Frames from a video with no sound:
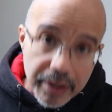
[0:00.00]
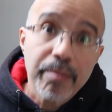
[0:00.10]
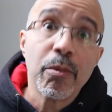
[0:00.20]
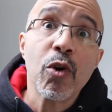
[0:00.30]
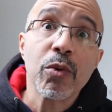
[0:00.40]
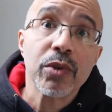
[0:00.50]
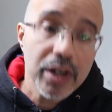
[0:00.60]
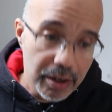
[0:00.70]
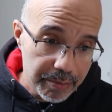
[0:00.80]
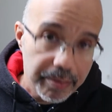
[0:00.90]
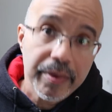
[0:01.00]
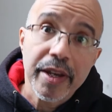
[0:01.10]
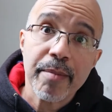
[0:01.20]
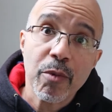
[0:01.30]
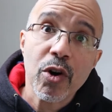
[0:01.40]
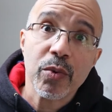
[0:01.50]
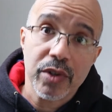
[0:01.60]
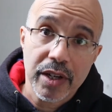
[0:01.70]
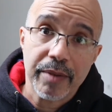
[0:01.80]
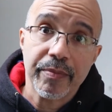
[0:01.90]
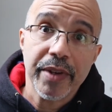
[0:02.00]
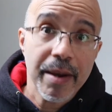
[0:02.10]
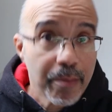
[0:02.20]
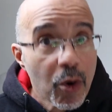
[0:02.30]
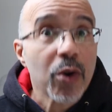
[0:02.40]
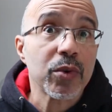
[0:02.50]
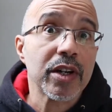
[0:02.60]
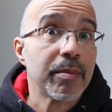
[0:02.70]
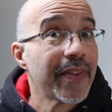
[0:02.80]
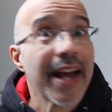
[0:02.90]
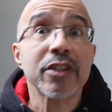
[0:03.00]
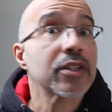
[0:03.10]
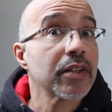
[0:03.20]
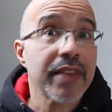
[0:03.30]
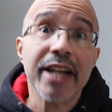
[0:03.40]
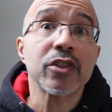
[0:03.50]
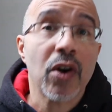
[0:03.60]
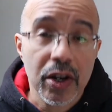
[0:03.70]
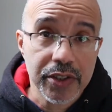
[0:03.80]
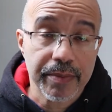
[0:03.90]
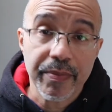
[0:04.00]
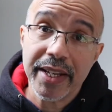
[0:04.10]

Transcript: more will come and more will come and more will come. And that's awesome.